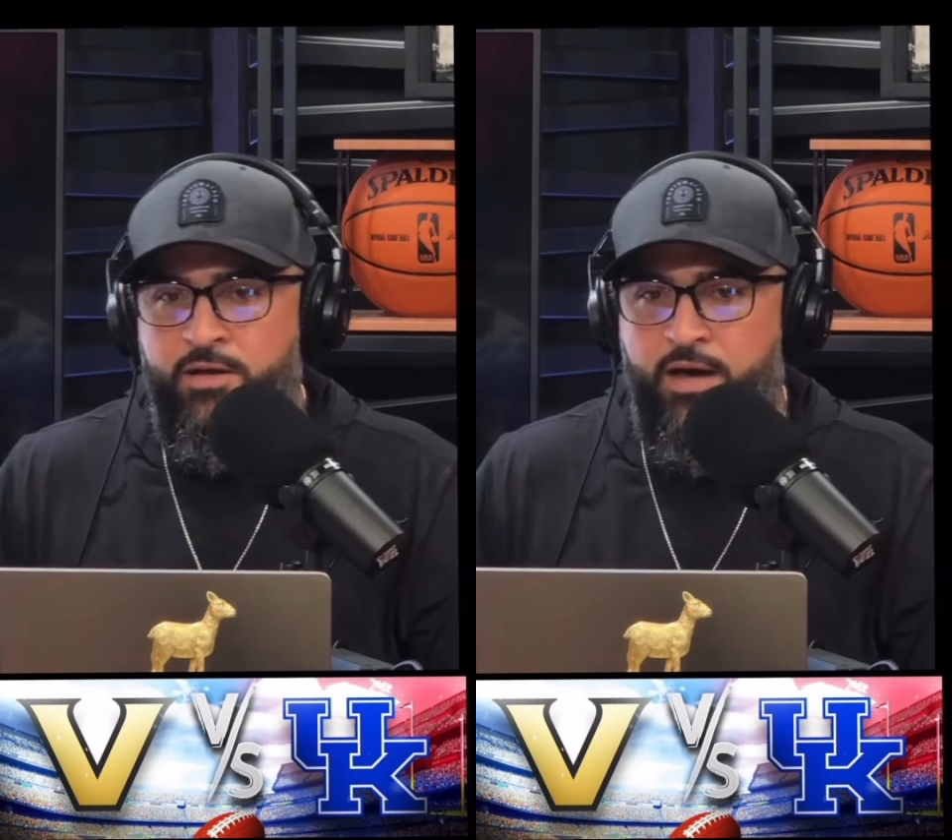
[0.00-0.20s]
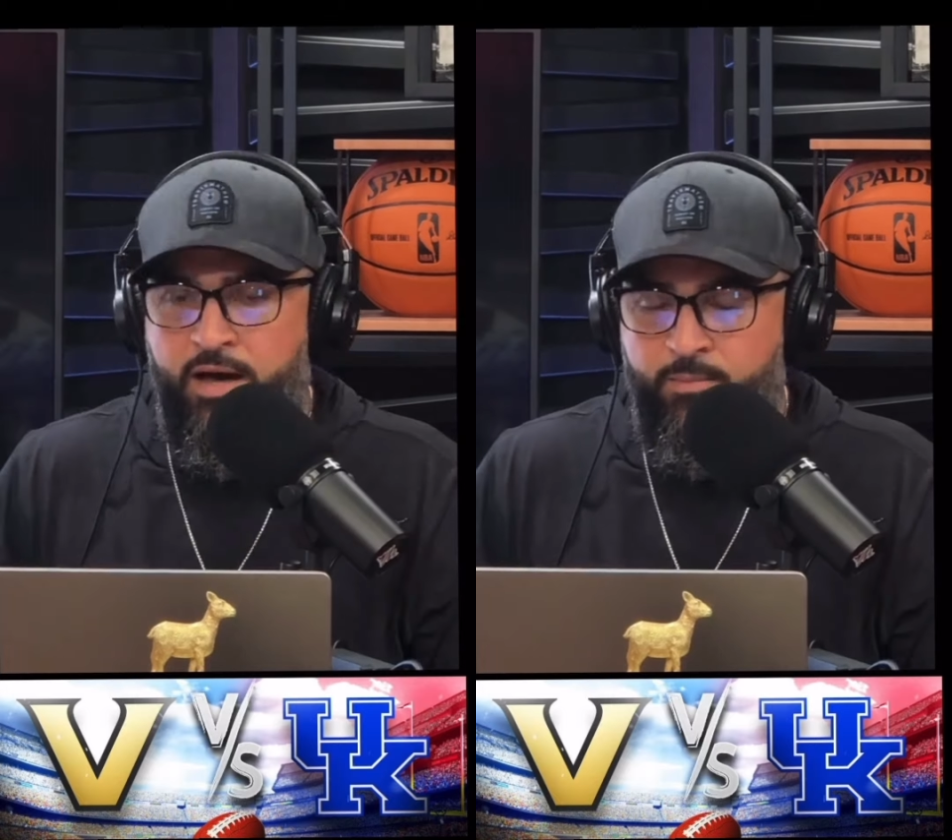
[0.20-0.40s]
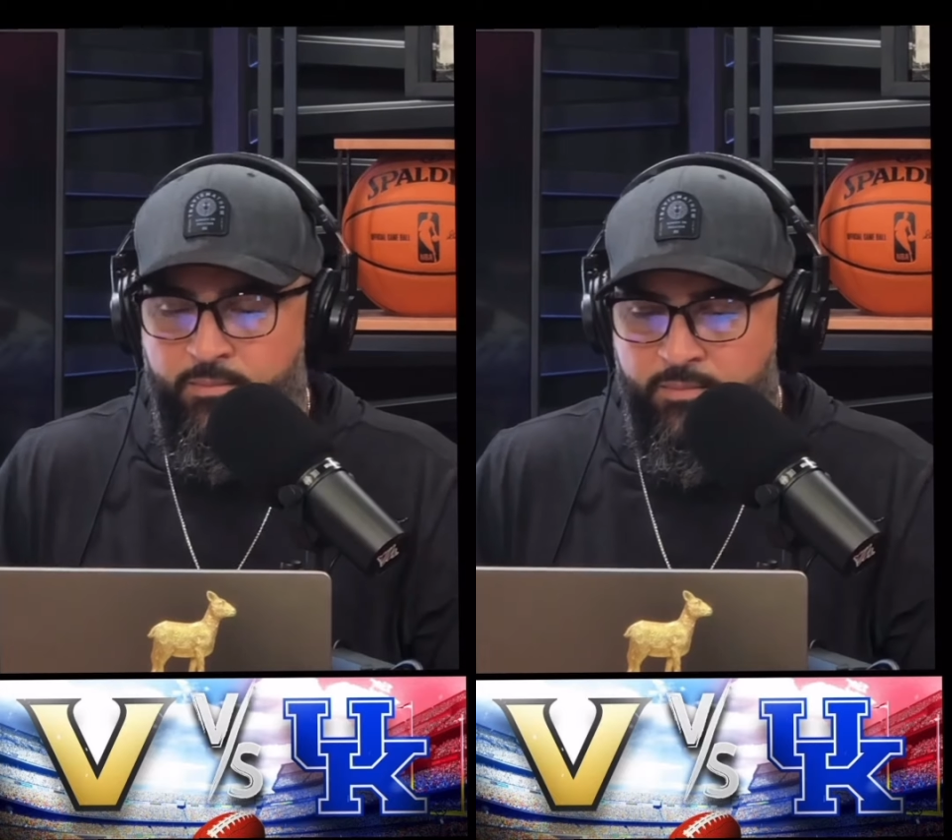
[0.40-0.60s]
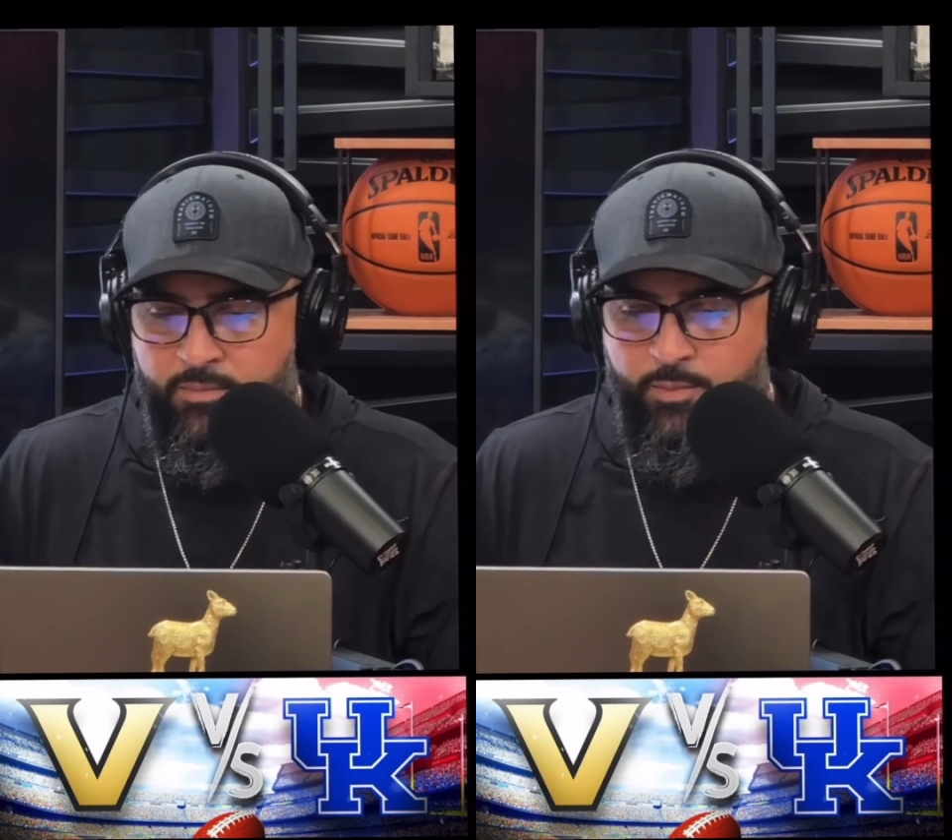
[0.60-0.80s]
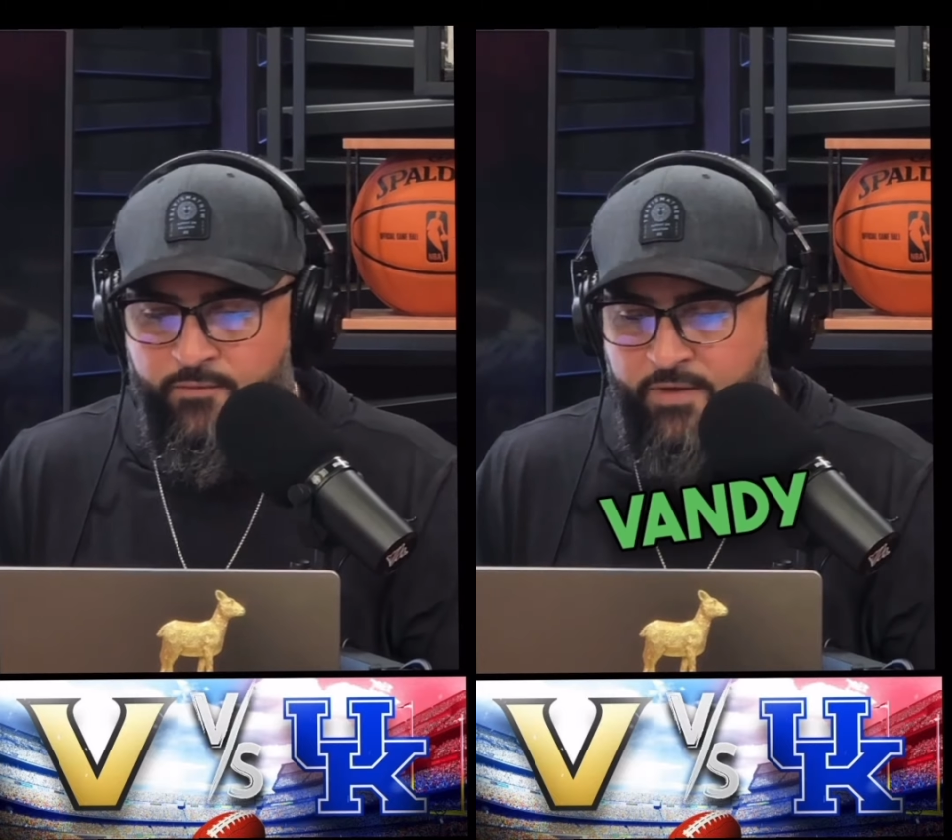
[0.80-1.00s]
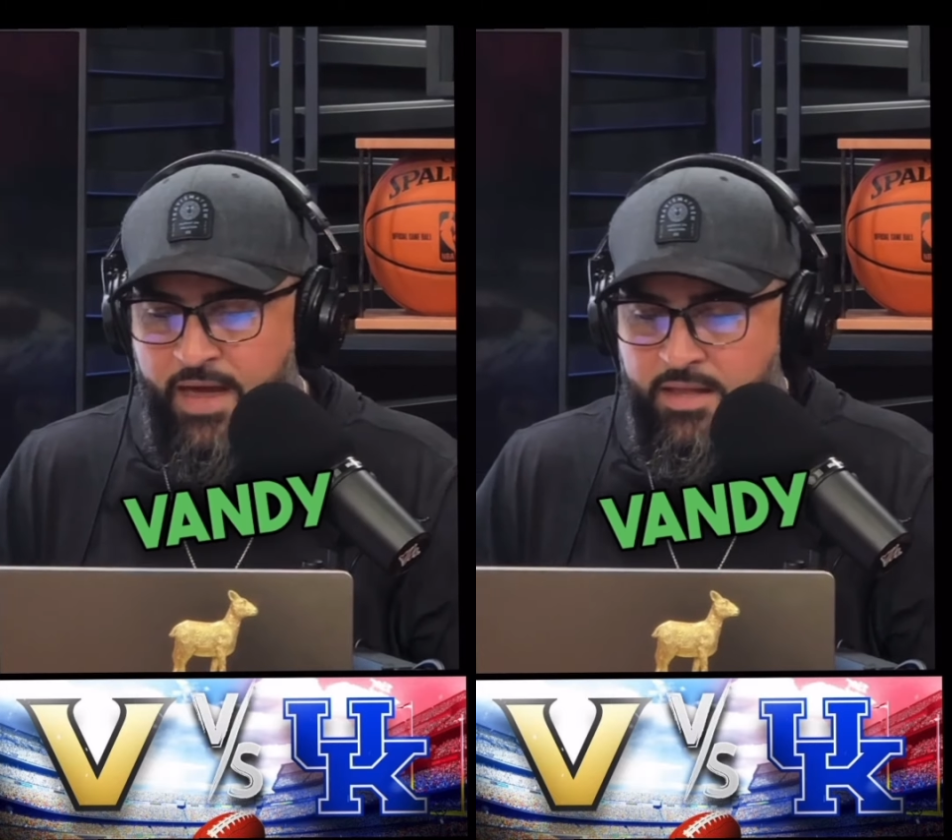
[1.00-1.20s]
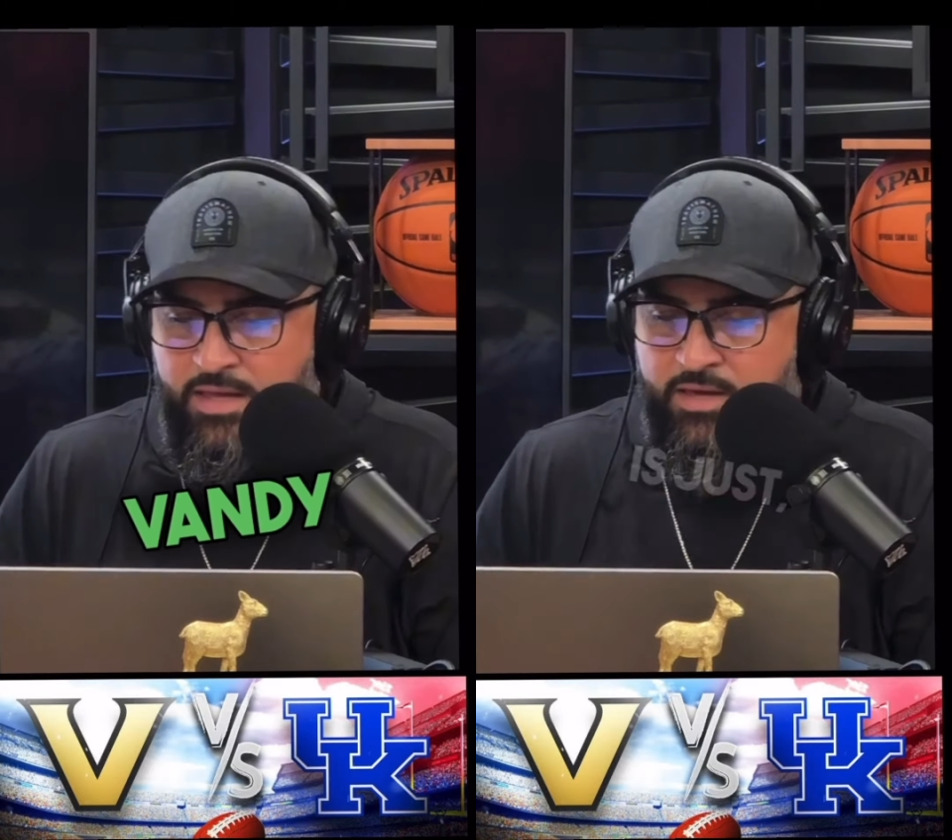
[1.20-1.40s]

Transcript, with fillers: Um, Vandy